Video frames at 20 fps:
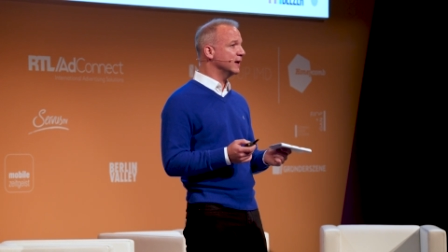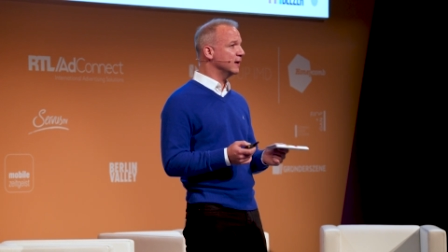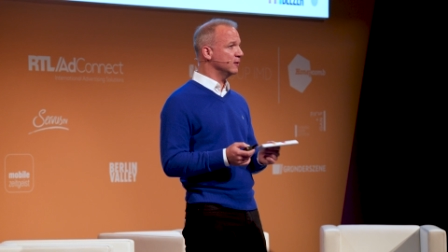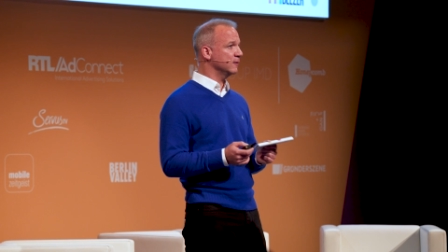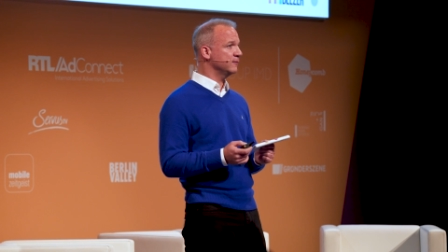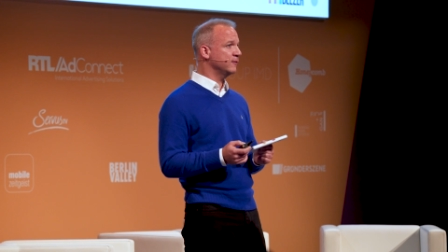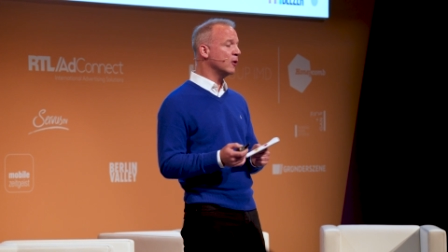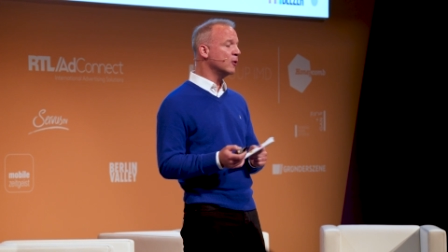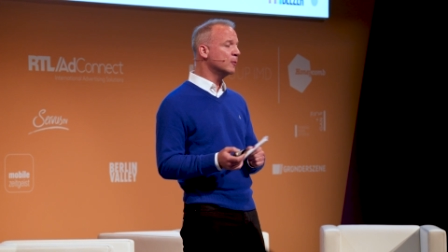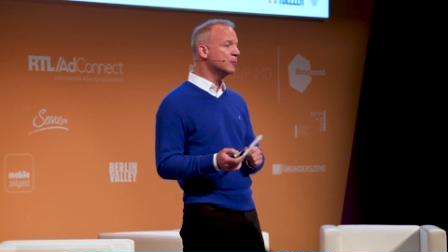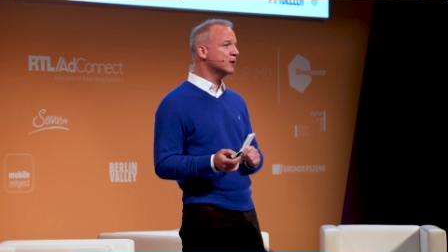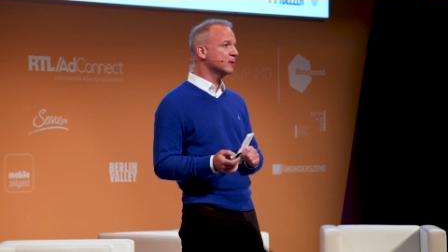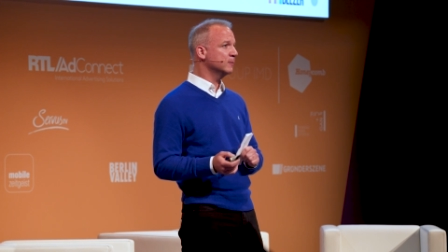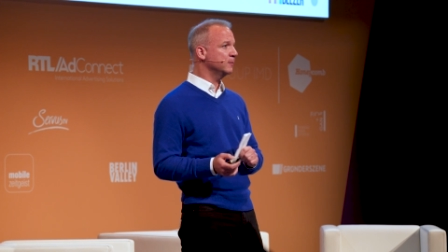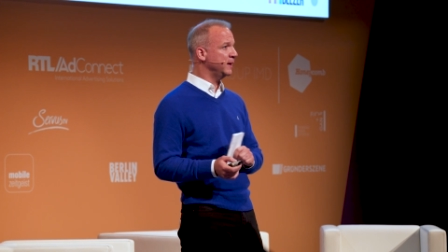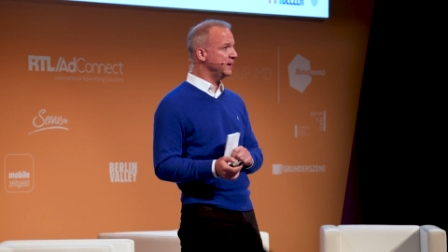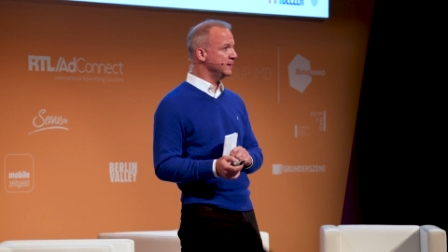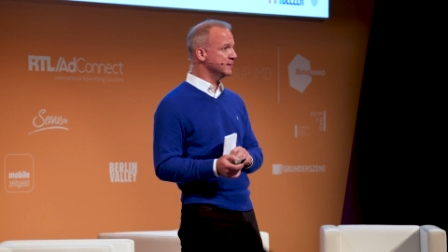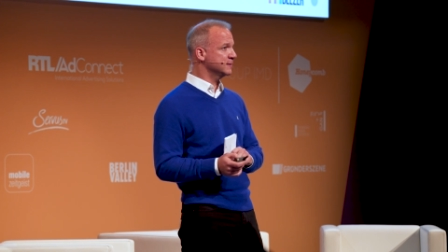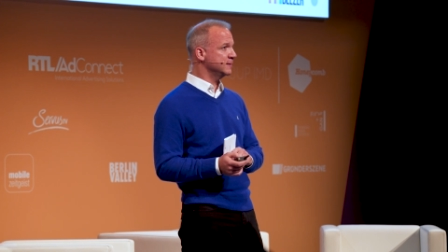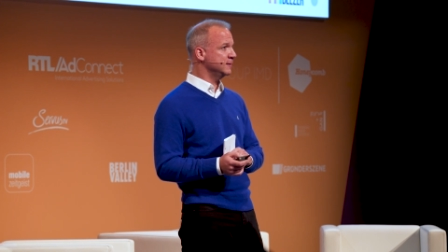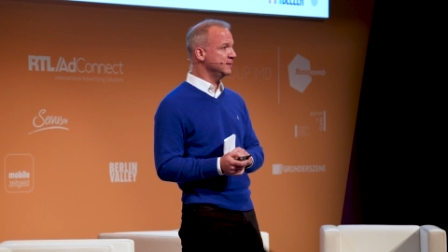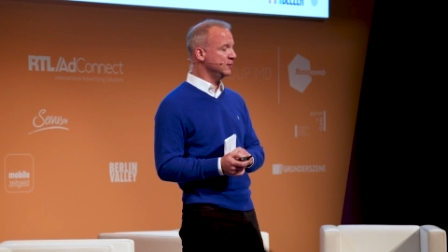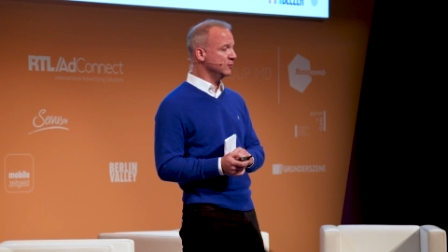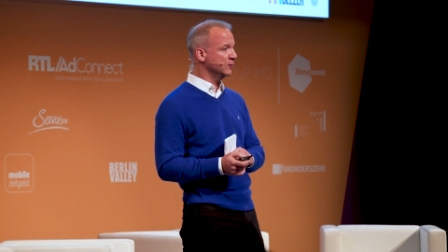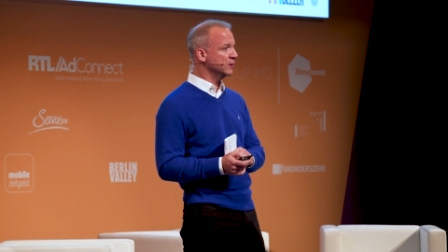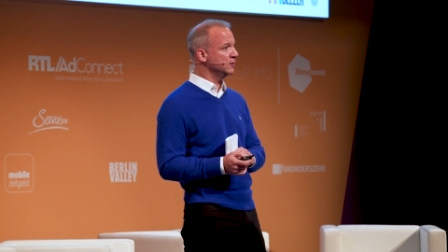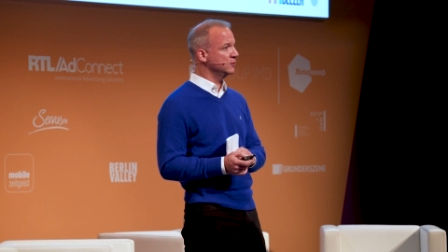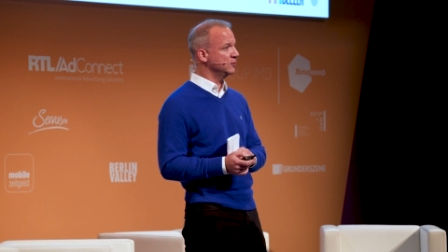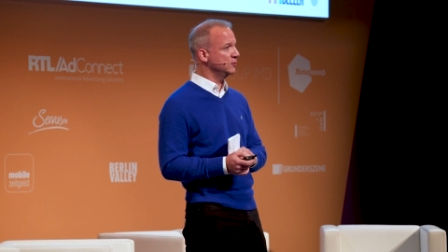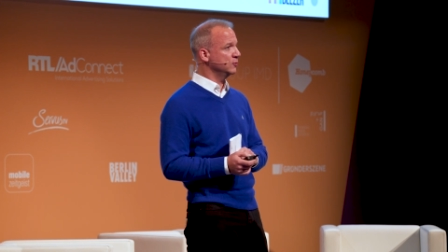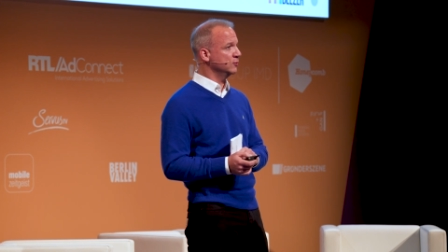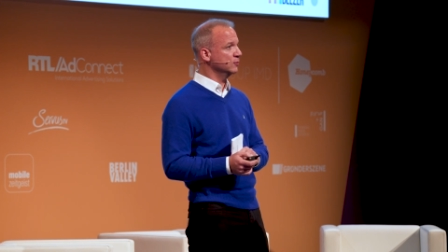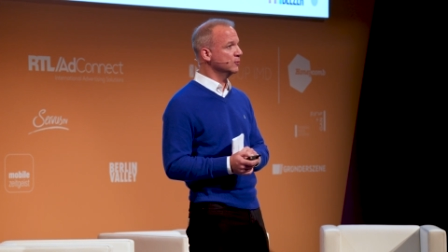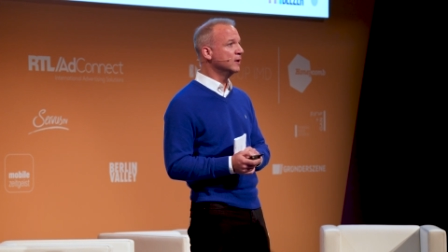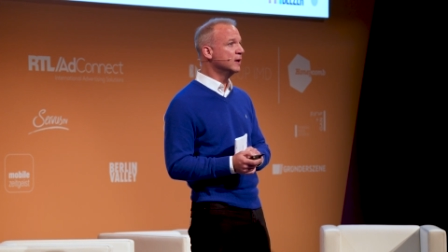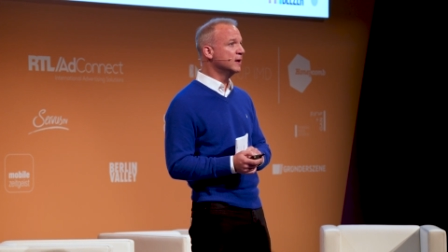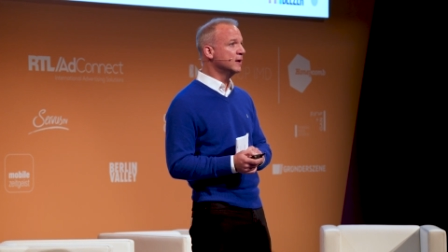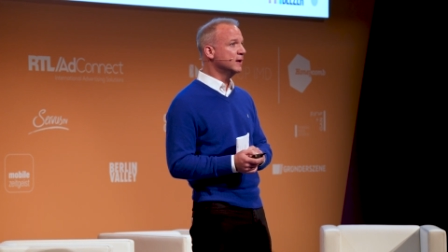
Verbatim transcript: out of home campaigns that you can do.